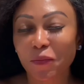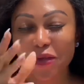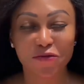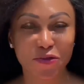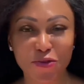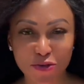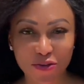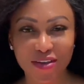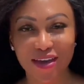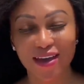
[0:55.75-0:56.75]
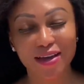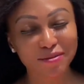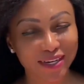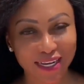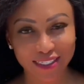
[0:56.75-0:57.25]
If you're new here, I'm
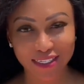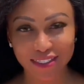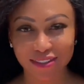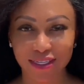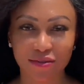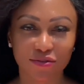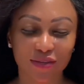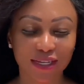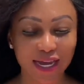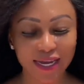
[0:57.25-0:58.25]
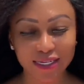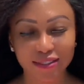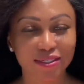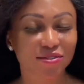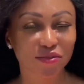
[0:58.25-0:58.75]
Gladys, and if you
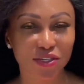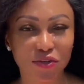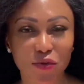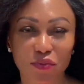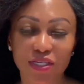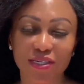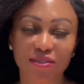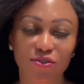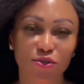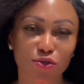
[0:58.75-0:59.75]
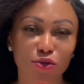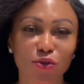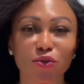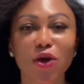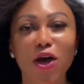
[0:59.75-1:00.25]
like this video, please do